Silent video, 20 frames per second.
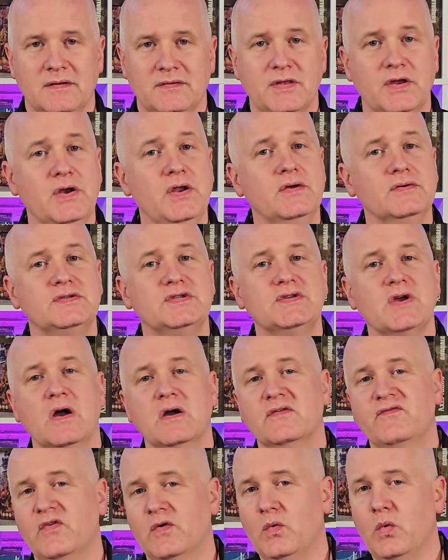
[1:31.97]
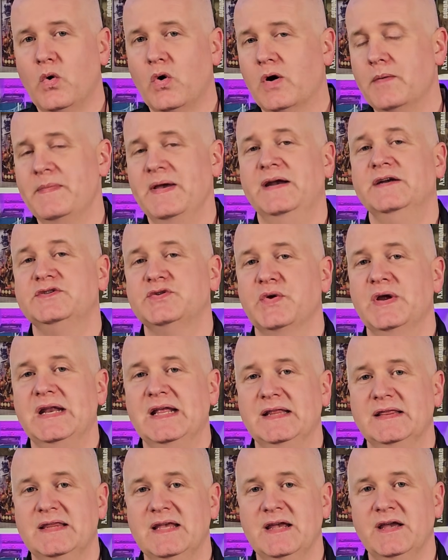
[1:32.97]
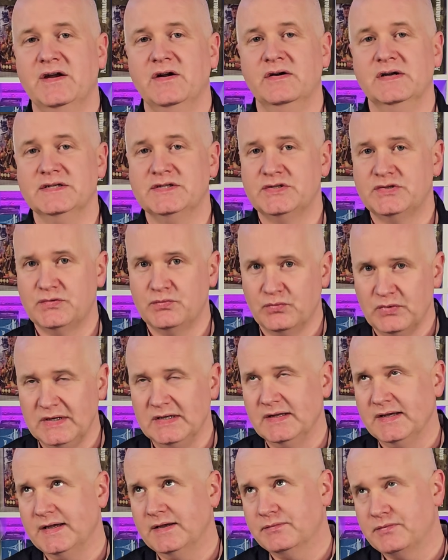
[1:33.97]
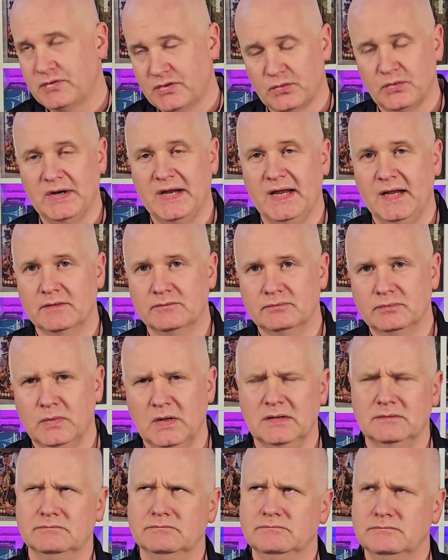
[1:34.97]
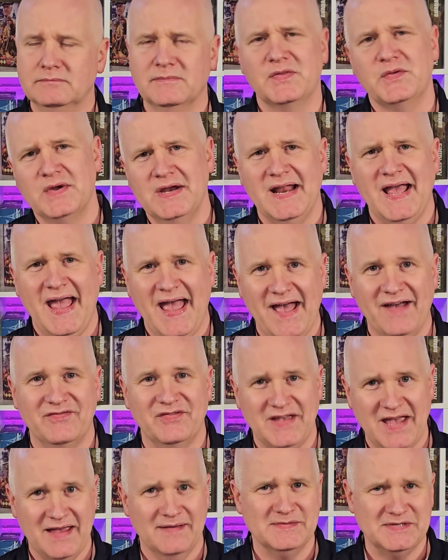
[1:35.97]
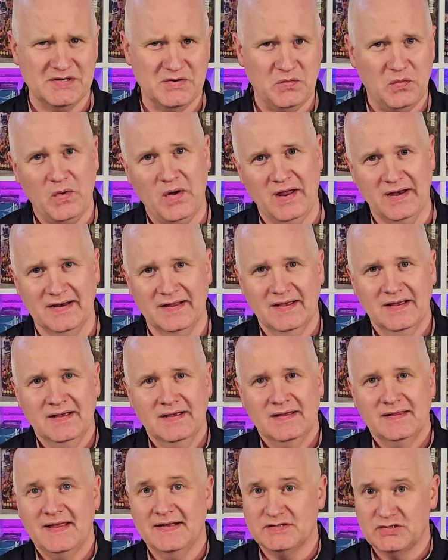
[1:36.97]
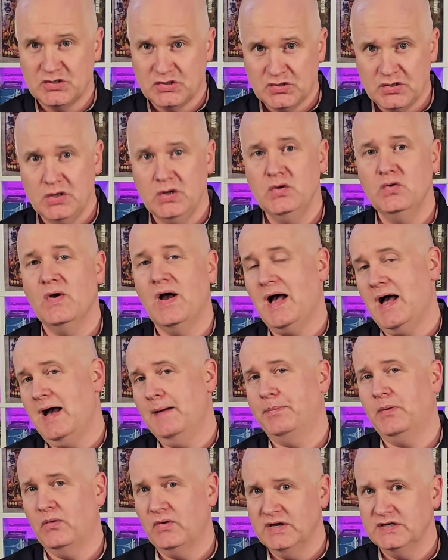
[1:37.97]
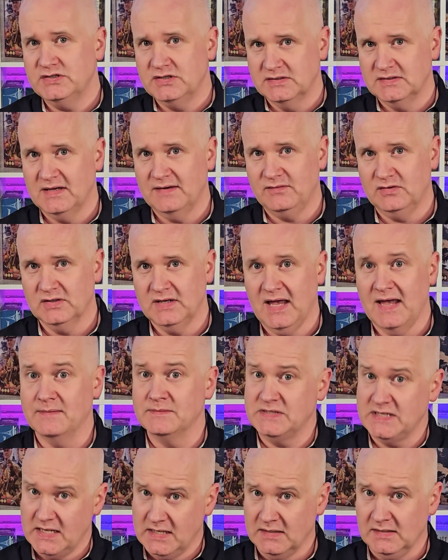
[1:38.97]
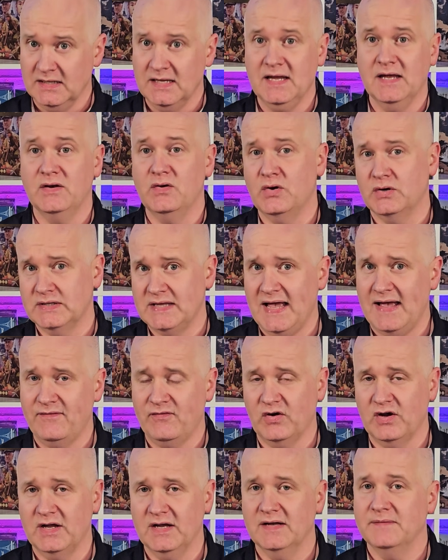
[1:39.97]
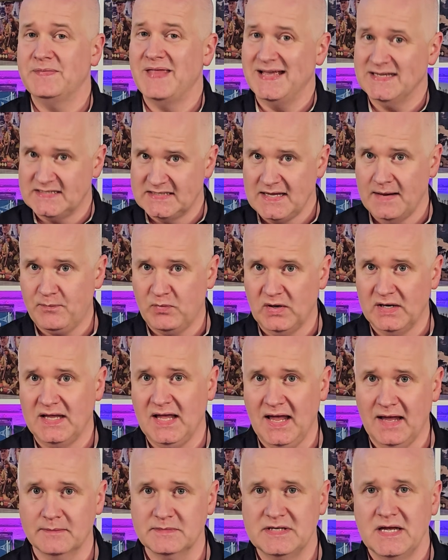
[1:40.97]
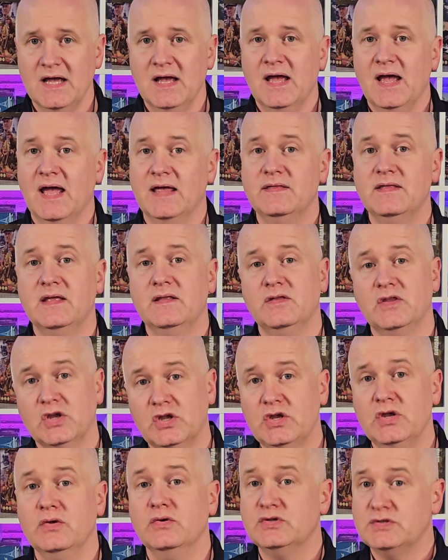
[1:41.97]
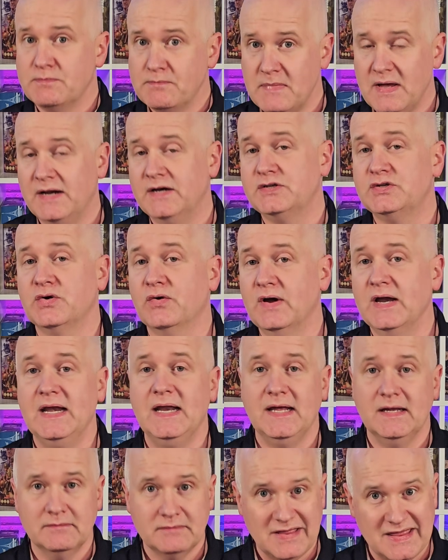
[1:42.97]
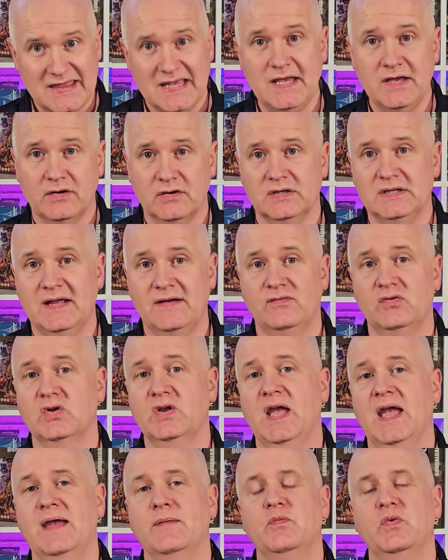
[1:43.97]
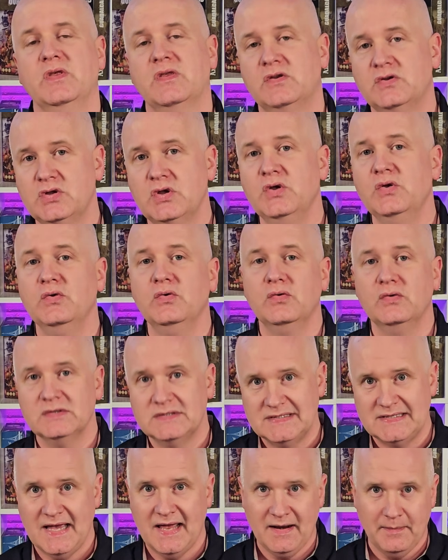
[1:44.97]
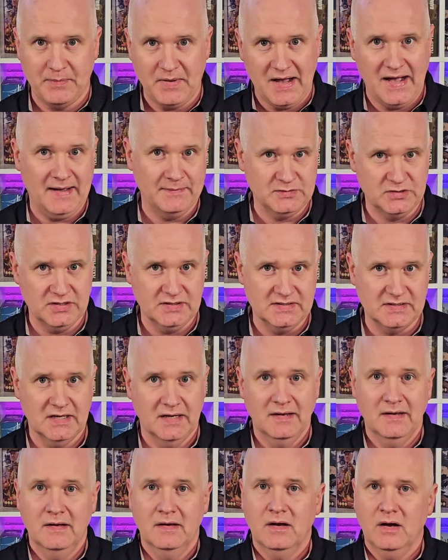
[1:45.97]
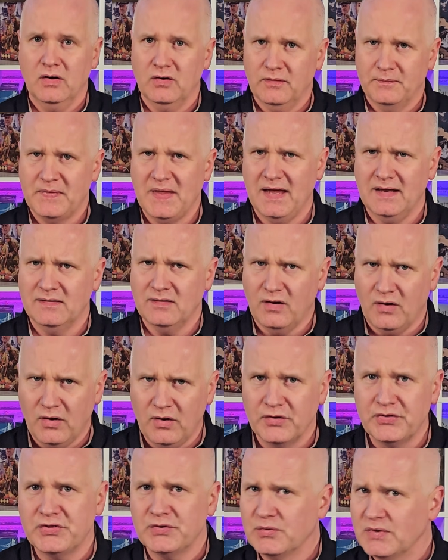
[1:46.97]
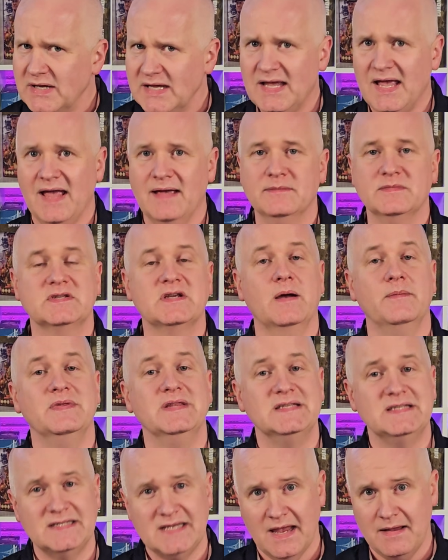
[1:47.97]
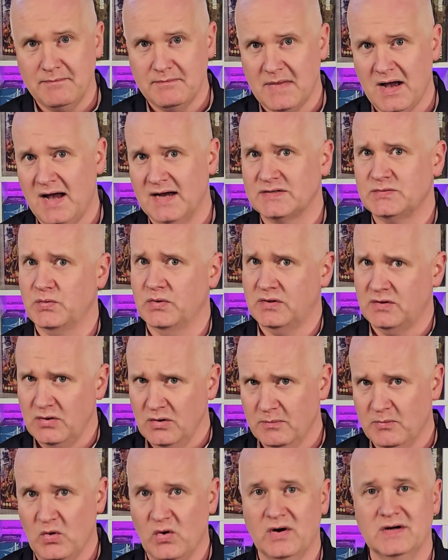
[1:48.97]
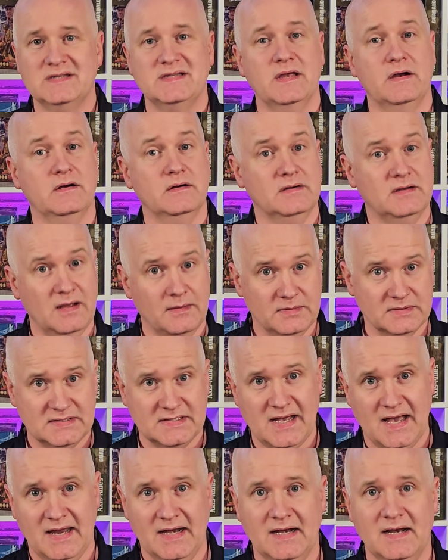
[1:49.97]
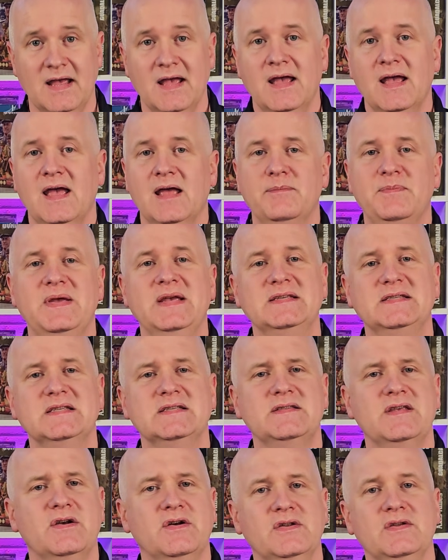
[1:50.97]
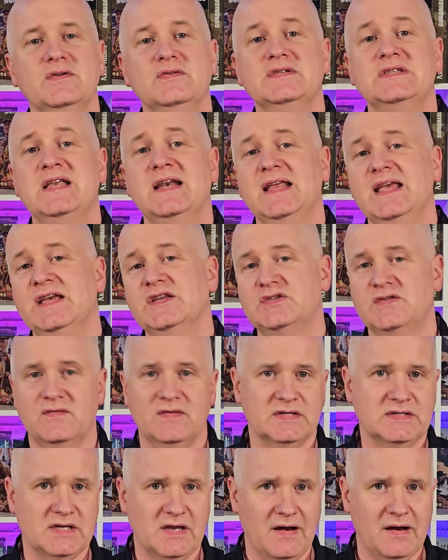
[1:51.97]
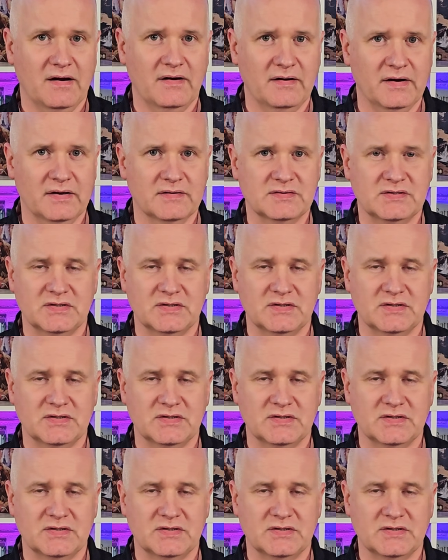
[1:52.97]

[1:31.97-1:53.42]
The new Song for War Mediterranean Theater is really three and a half games in one. That's two operation-level games, Italy and North Africa, as separate games, and then the huge Mediterranean theater-level game with two setup options. Oh, and all three games come in the same box with two boards that are double-sided and pieces that are used in each of the scenarios.